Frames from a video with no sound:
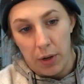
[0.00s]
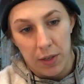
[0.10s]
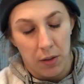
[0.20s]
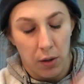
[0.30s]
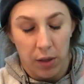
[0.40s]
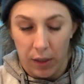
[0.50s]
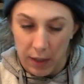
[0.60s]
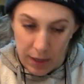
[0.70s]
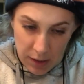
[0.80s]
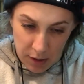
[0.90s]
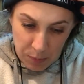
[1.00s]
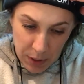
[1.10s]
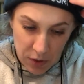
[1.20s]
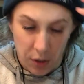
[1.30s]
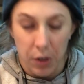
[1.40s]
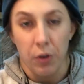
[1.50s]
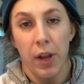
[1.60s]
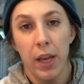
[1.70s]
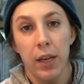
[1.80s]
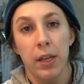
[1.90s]
it had to look like the idea of pizza in your
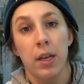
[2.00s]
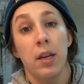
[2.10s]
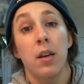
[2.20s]
head,